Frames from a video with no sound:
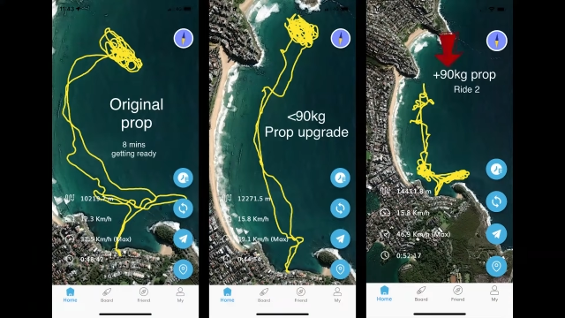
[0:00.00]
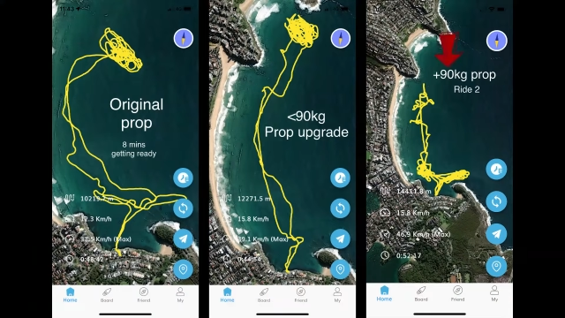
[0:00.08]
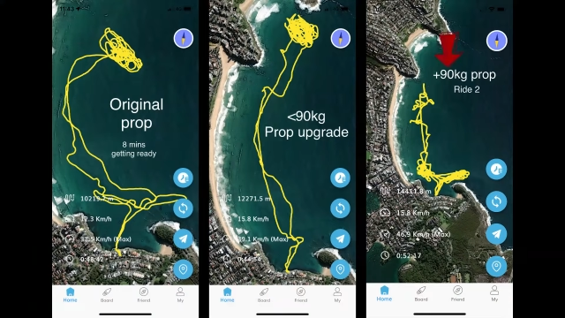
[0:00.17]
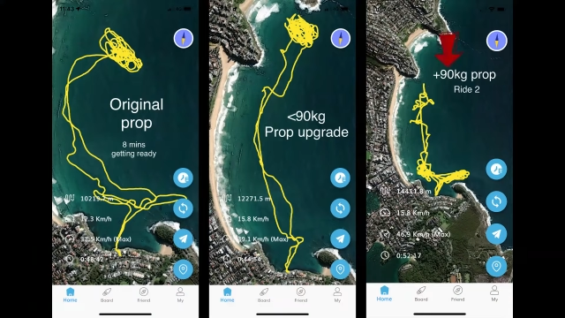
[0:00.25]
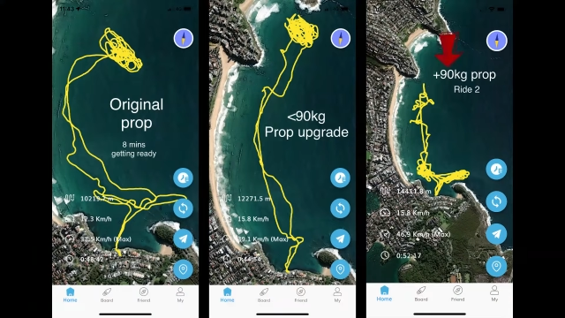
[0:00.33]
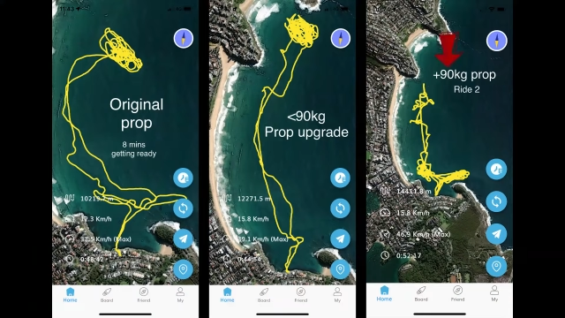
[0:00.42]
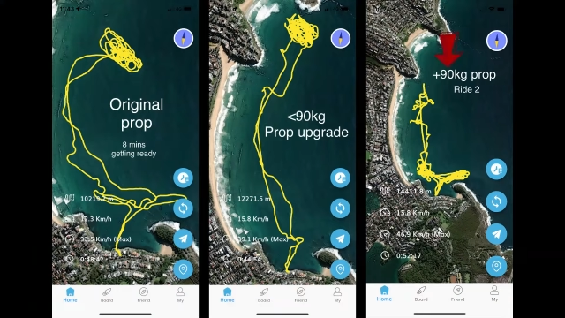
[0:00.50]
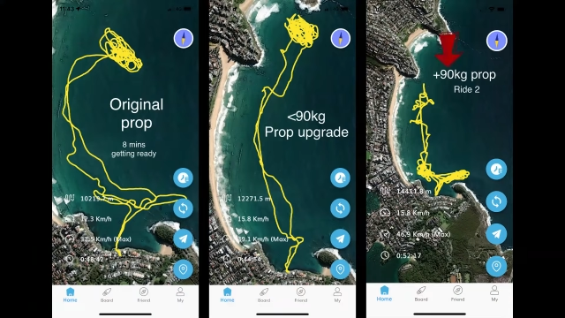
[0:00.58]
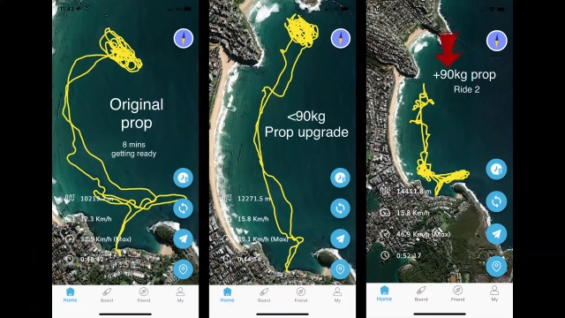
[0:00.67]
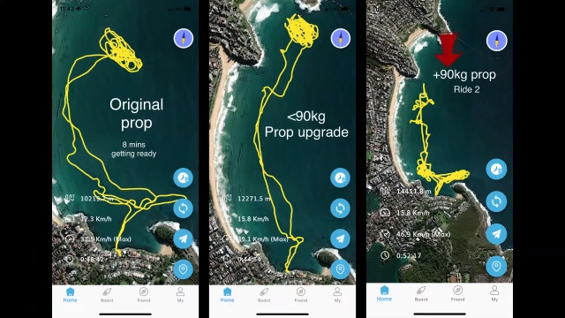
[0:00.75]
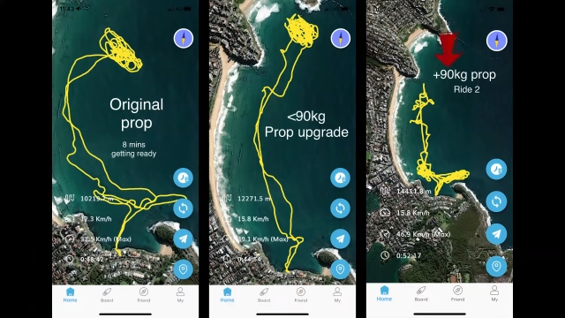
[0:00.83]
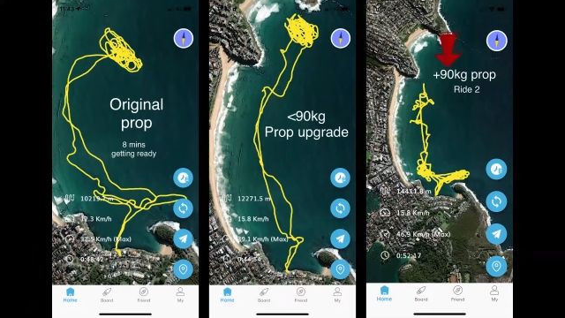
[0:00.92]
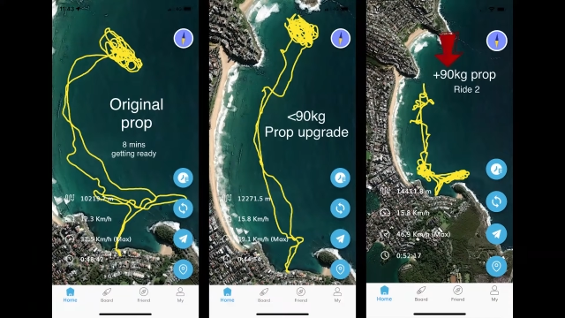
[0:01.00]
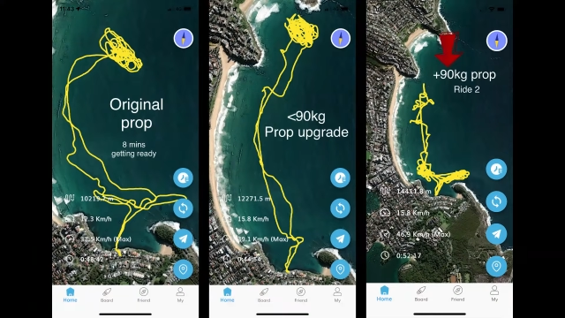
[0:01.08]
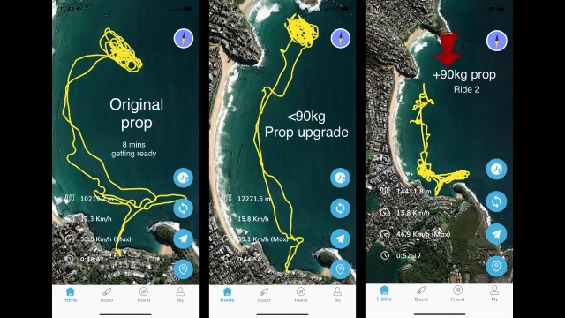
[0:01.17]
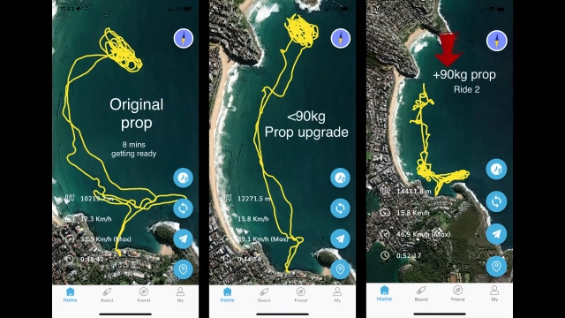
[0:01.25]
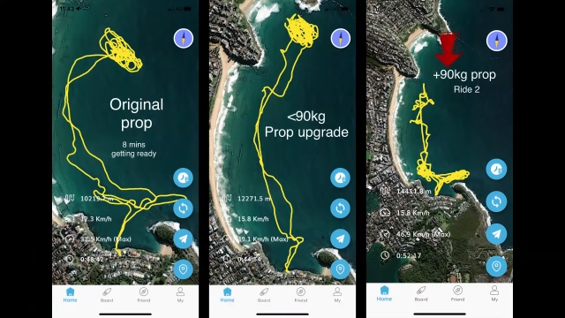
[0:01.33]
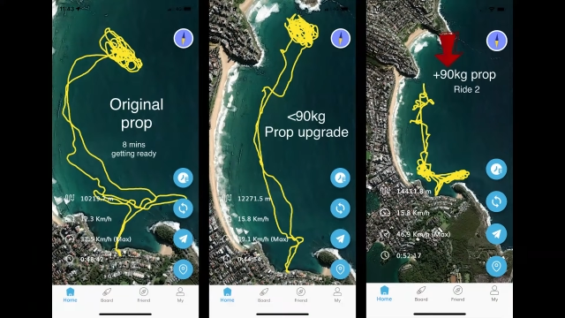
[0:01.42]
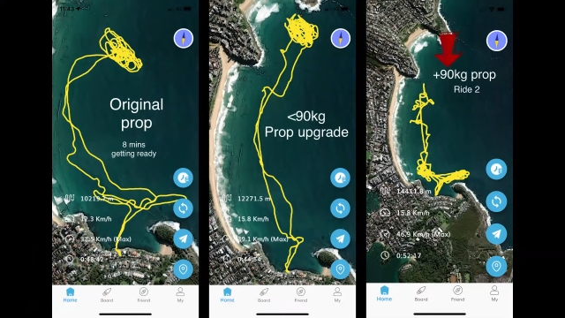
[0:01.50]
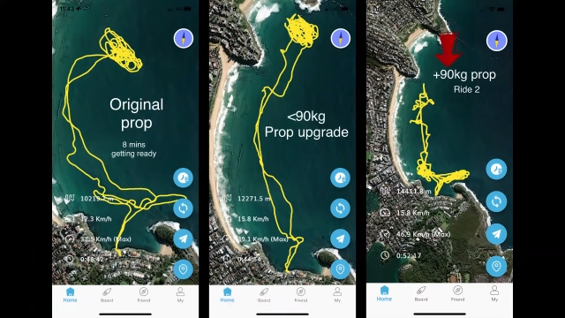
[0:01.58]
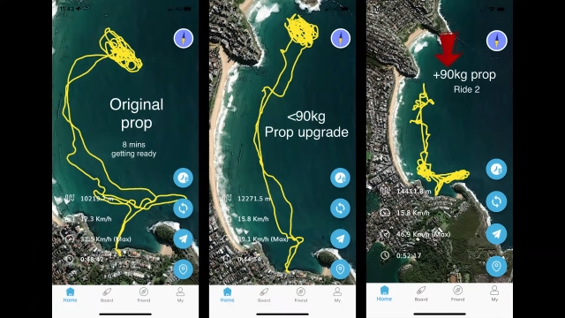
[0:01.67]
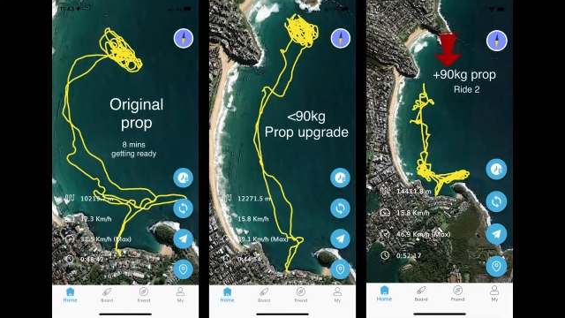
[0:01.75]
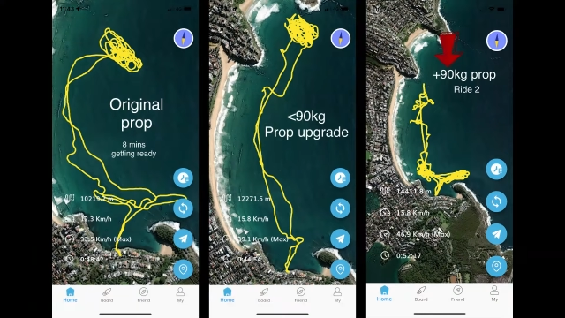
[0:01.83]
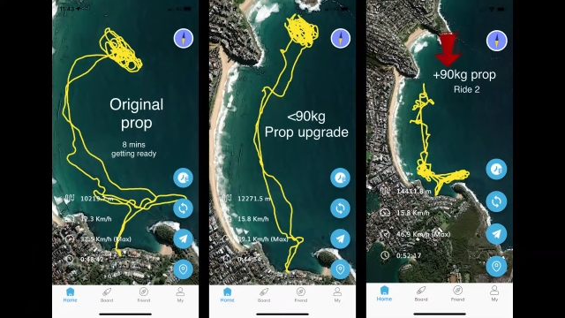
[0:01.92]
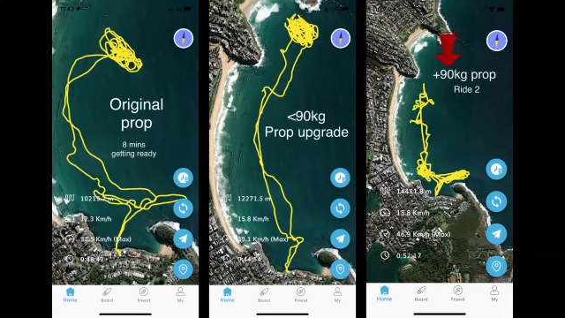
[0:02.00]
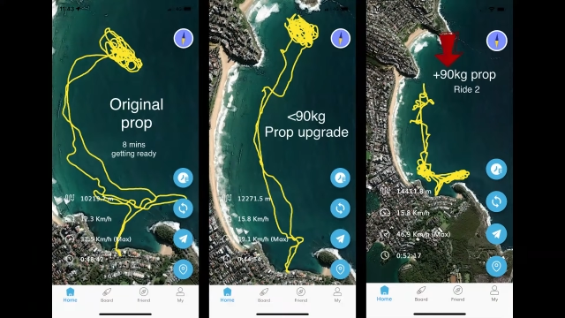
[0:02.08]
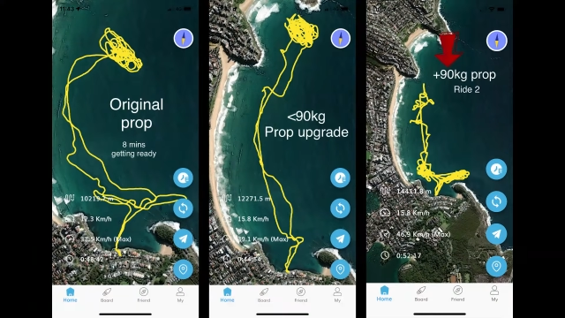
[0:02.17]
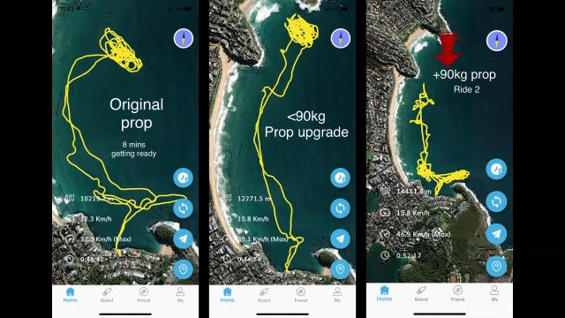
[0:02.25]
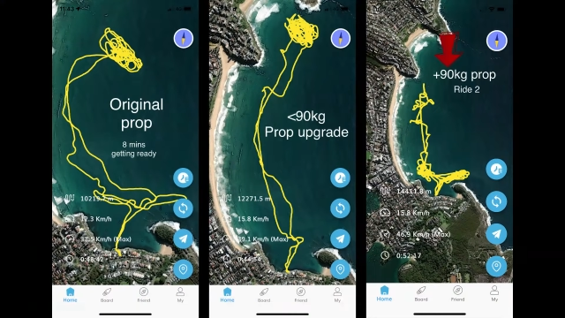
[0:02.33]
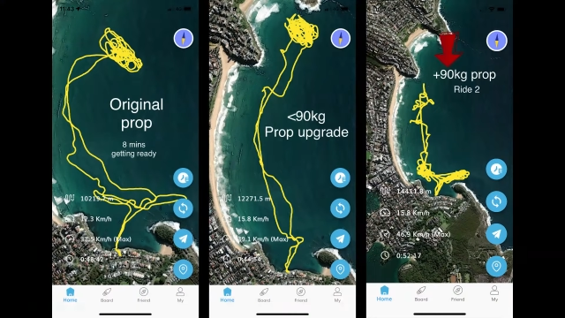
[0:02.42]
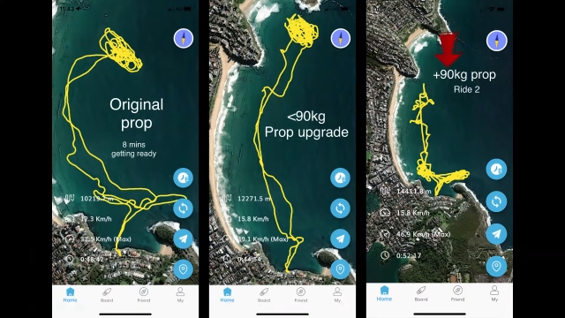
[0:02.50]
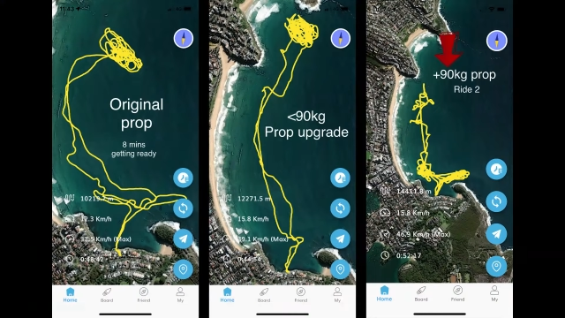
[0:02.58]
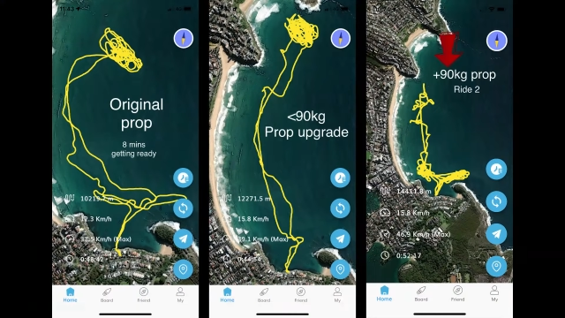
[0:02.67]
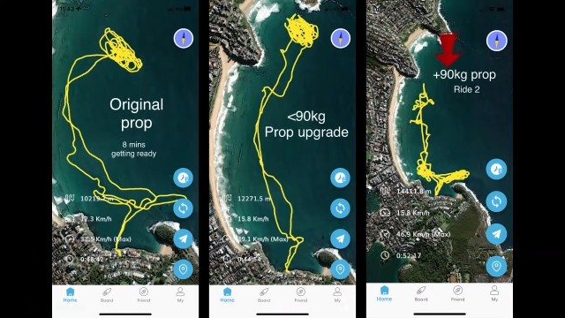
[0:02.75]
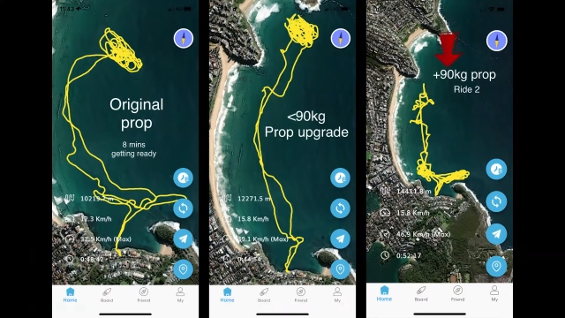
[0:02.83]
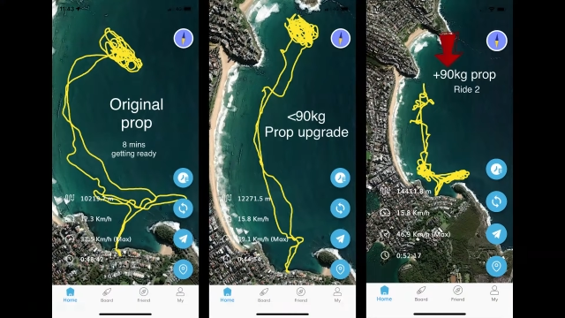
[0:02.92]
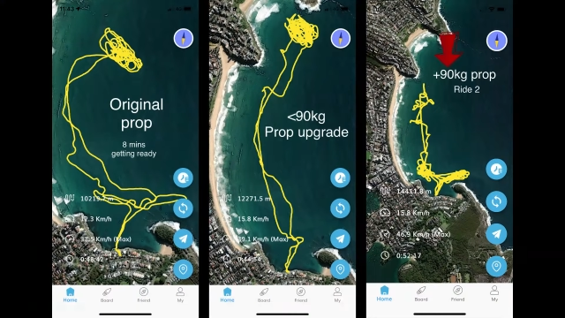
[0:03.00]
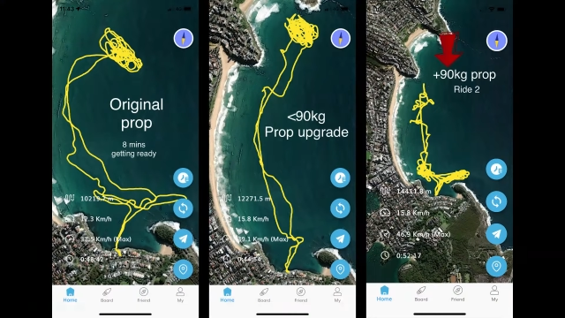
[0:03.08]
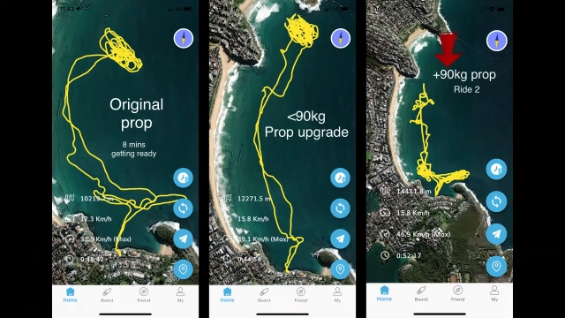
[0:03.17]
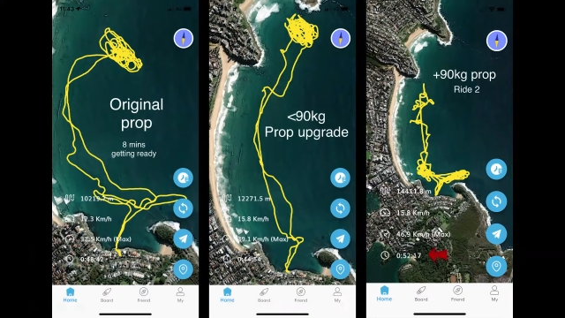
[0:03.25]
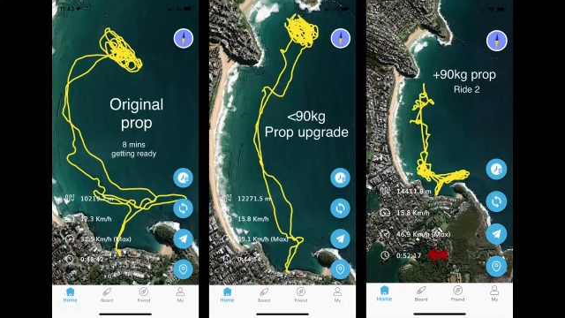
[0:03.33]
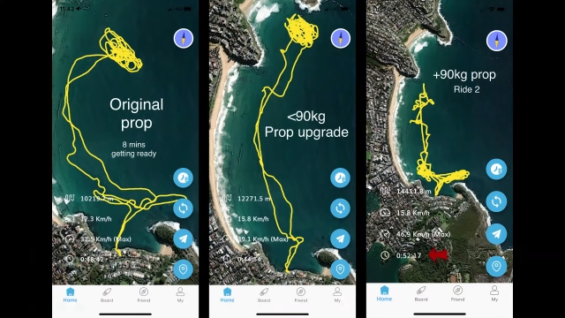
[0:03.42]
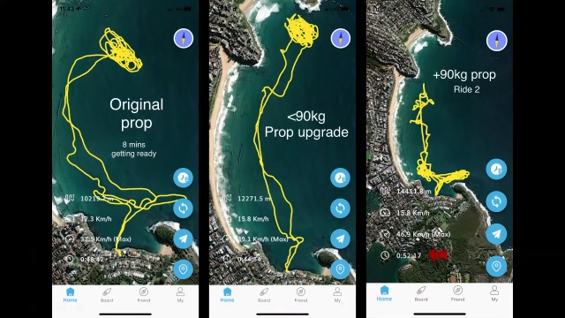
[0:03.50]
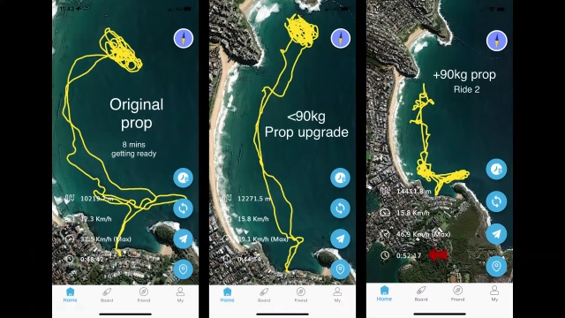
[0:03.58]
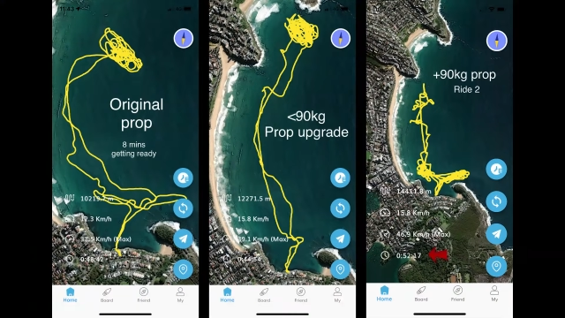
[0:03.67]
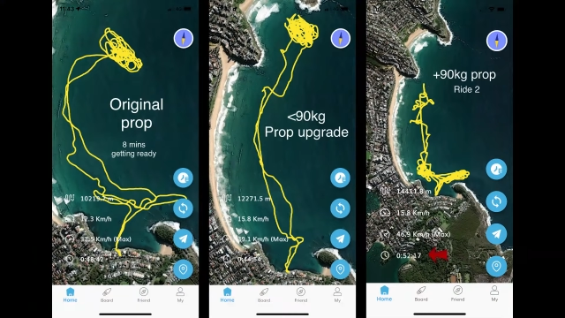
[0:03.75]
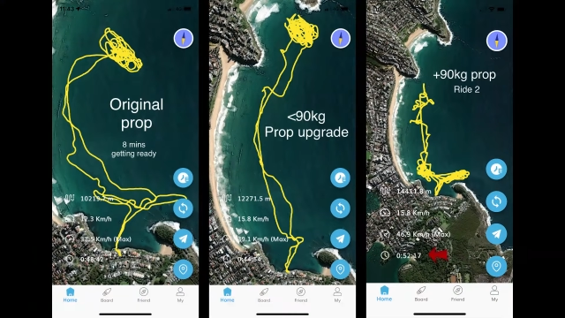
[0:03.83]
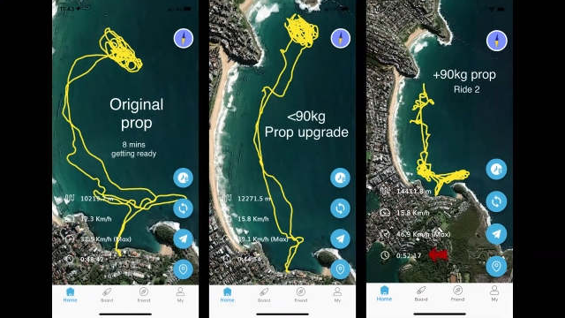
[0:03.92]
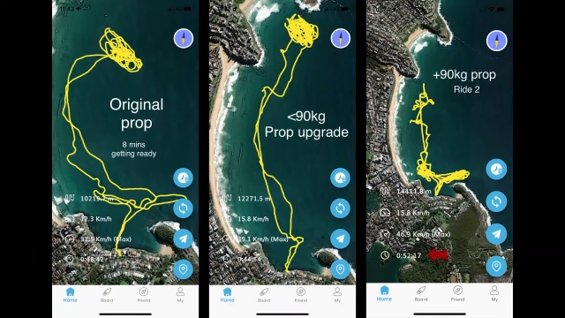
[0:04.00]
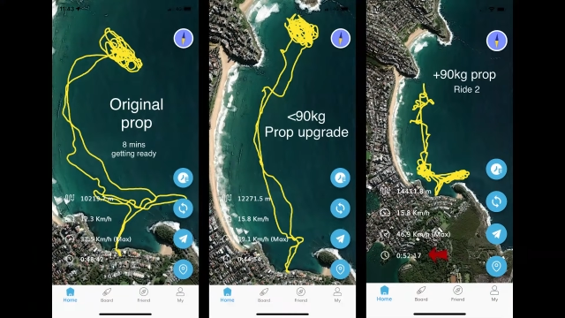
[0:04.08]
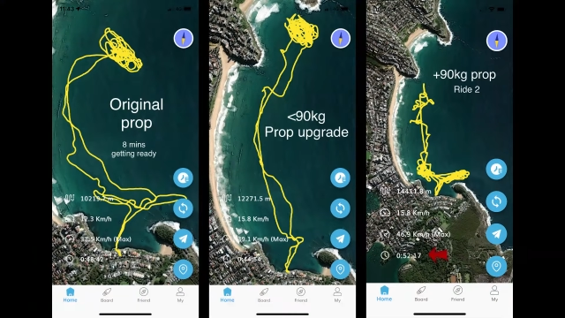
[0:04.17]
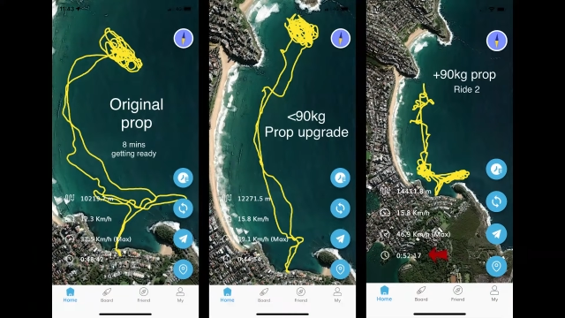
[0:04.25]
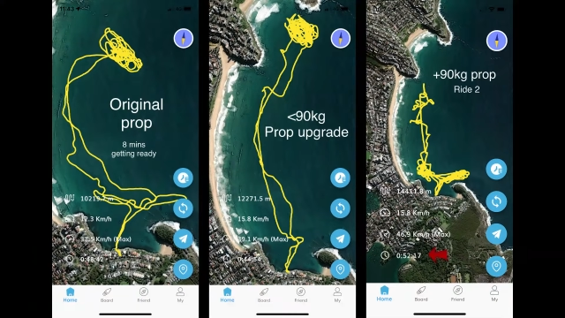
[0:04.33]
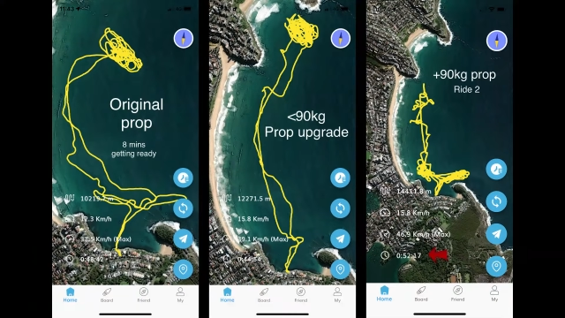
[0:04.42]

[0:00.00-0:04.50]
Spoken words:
No face is visible, so there are no lips to read.